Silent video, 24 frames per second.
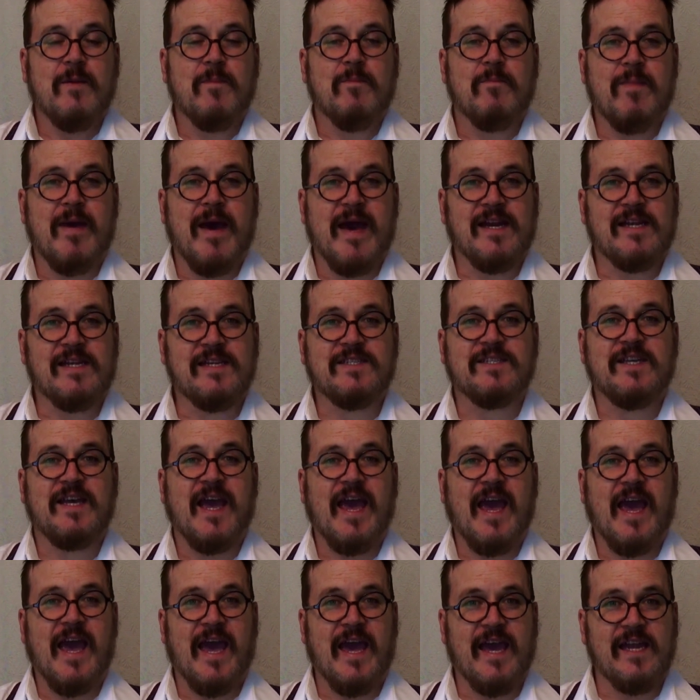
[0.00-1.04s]
Manus
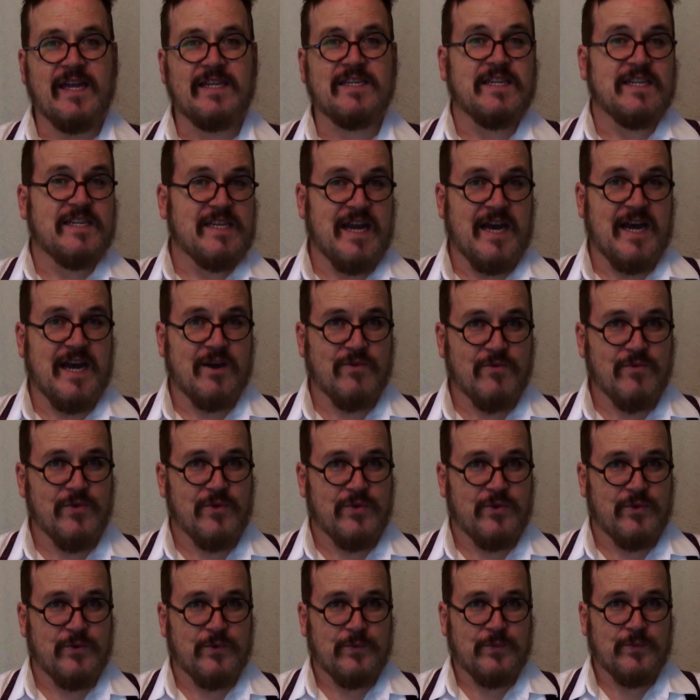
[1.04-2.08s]
and
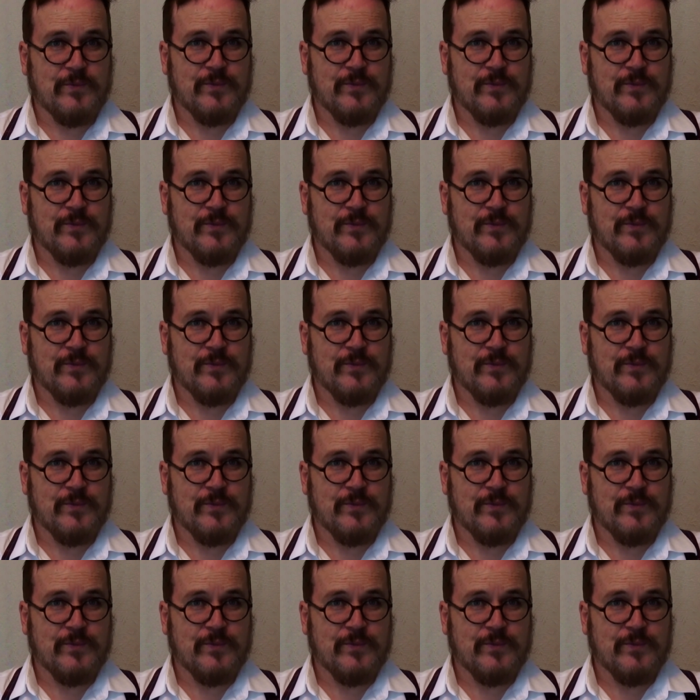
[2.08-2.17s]
Nauru.